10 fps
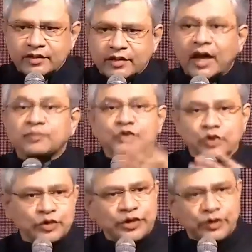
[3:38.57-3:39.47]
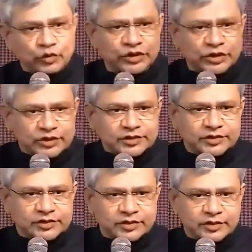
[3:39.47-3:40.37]
Absolutely no
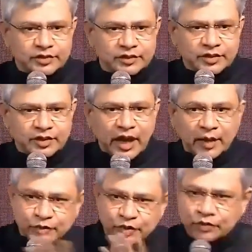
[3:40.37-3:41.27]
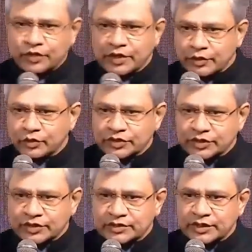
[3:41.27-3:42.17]
jerks. Absolutely no
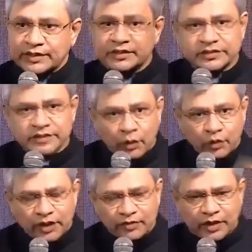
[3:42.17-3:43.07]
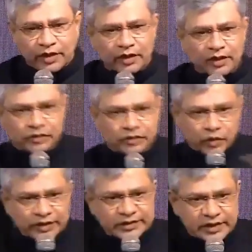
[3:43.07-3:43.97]
jerks. And the sound level,
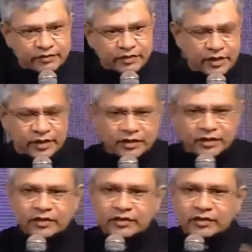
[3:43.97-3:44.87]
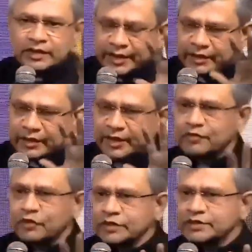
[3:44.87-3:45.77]
noise level,
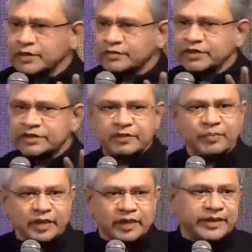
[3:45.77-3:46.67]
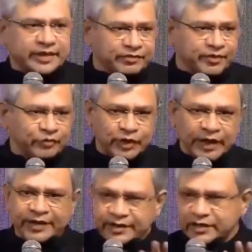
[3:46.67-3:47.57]
aircraft noise level is typically 85 to
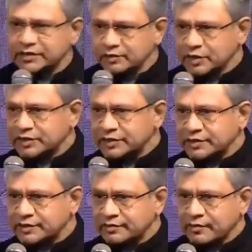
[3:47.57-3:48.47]
90 decibels.